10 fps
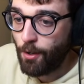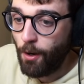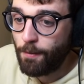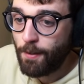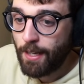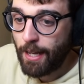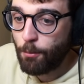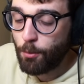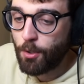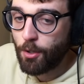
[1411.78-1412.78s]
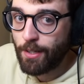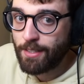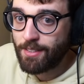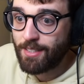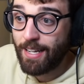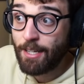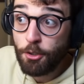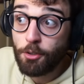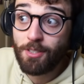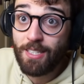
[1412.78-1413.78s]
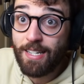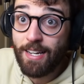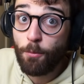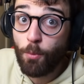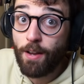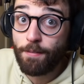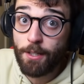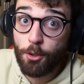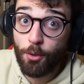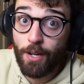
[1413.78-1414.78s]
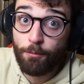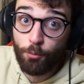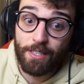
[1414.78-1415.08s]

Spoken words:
it off, it will go and say UCD whenever I go and